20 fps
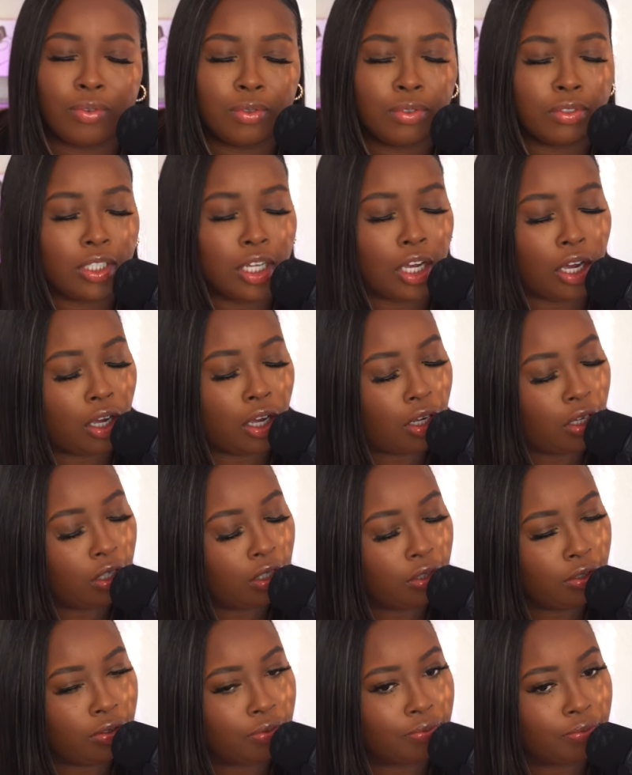
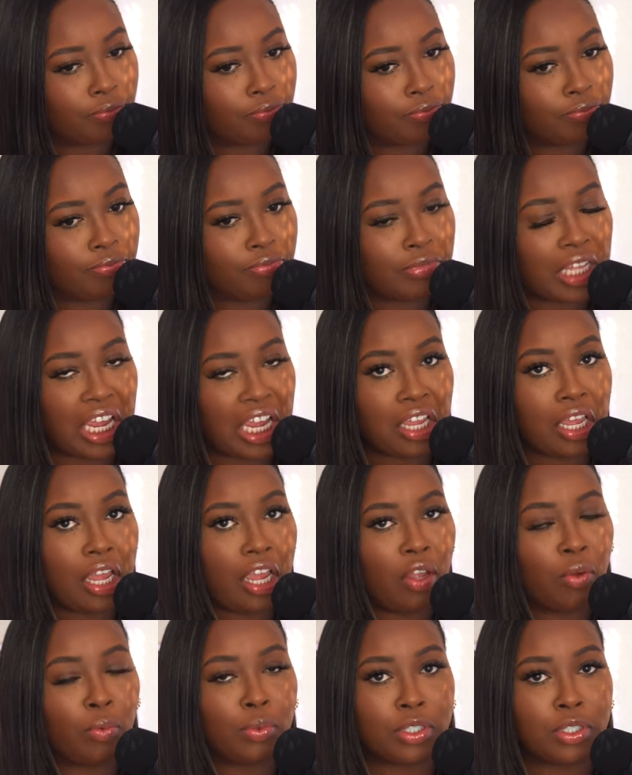Y'all, that
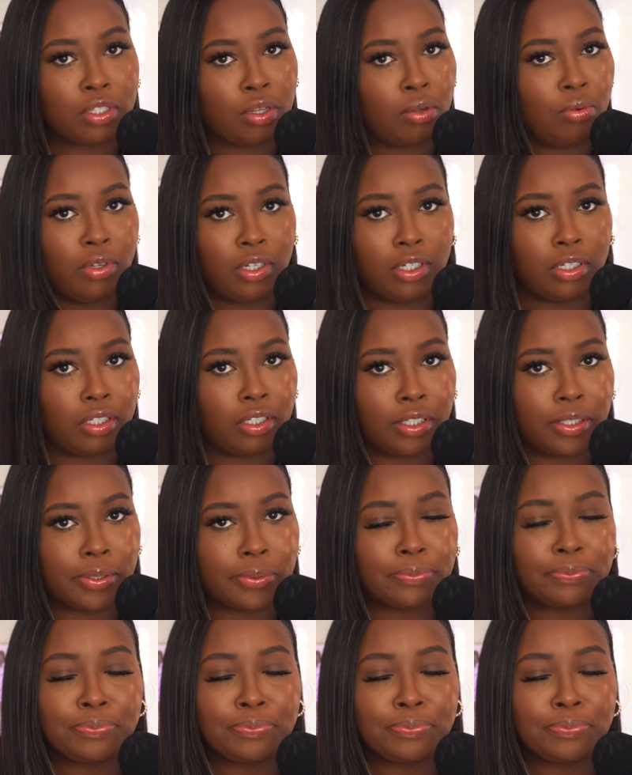cake was so good.